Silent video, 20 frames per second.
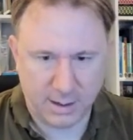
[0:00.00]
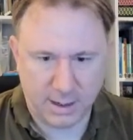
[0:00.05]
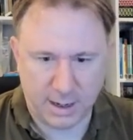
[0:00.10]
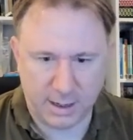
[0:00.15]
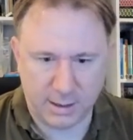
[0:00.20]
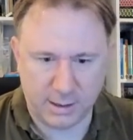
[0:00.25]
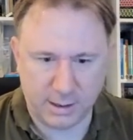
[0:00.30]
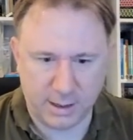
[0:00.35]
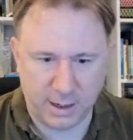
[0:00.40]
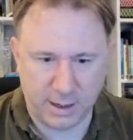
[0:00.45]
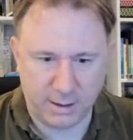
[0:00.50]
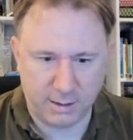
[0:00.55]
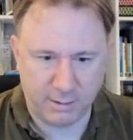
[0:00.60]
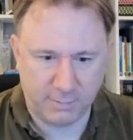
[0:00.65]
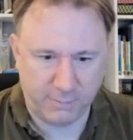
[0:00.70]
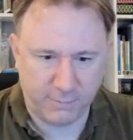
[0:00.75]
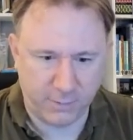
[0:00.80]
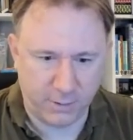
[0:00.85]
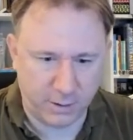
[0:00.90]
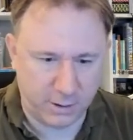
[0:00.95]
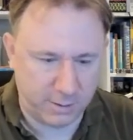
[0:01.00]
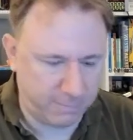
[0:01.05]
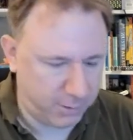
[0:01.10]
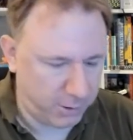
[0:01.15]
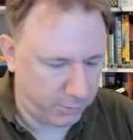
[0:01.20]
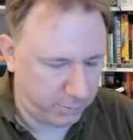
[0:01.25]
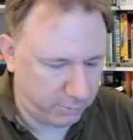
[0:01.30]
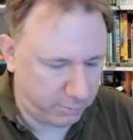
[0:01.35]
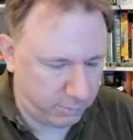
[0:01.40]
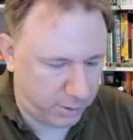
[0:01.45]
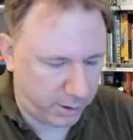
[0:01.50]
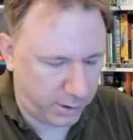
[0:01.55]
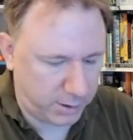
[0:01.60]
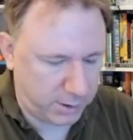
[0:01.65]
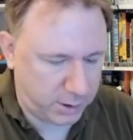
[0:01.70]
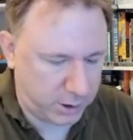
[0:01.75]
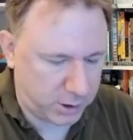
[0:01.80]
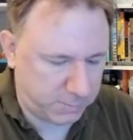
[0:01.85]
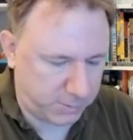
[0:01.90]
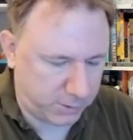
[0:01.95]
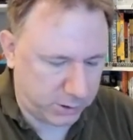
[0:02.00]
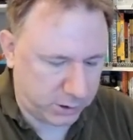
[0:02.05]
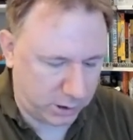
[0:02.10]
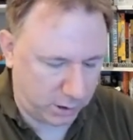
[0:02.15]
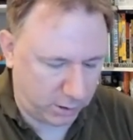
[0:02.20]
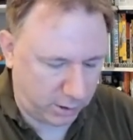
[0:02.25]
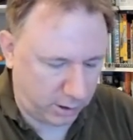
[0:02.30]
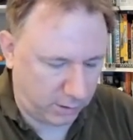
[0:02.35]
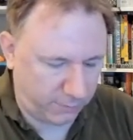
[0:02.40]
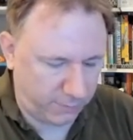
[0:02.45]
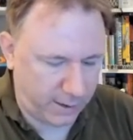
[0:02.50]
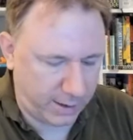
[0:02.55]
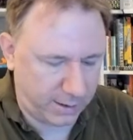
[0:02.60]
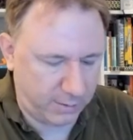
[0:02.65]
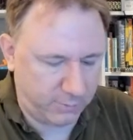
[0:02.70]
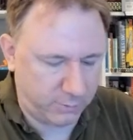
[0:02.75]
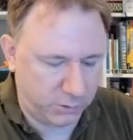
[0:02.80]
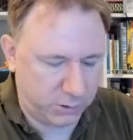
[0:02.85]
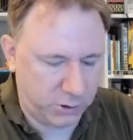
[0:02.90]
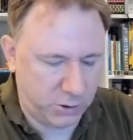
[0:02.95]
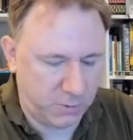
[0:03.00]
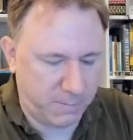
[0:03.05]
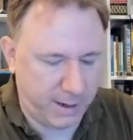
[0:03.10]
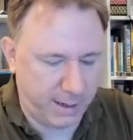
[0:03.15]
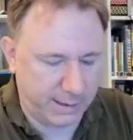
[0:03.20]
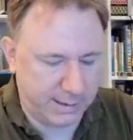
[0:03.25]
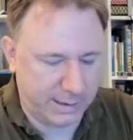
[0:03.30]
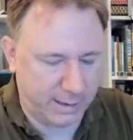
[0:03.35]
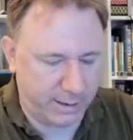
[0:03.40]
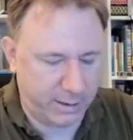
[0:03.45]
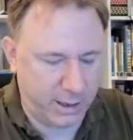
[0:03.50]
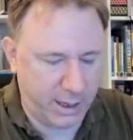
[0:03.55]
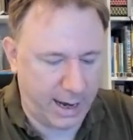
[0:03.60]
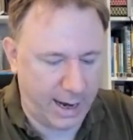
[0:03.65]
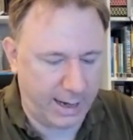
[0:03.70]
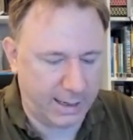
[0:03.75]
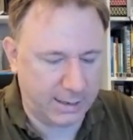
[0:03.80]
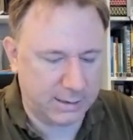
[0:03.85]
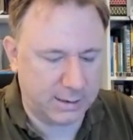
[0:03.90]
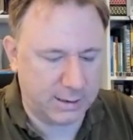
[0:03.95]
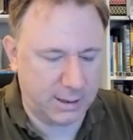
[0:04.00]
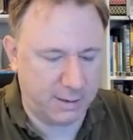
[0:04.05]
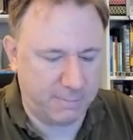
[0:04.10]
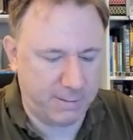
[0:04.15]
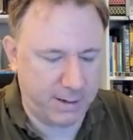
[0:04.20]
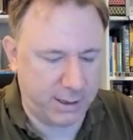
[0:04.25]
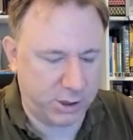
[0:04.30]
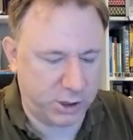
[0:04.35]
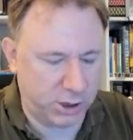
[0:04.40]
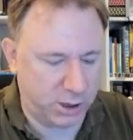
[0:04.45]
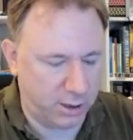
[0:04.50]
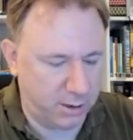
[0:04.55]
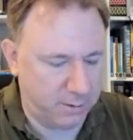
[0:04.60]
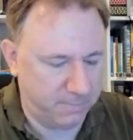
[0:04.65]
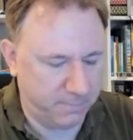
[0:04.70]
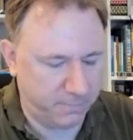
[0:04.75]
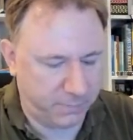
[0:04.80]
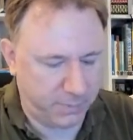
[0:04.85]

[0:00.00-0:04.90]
And then for the blue and white, you're supposed to look at the fact that you've got 2 pegs like that in the picture.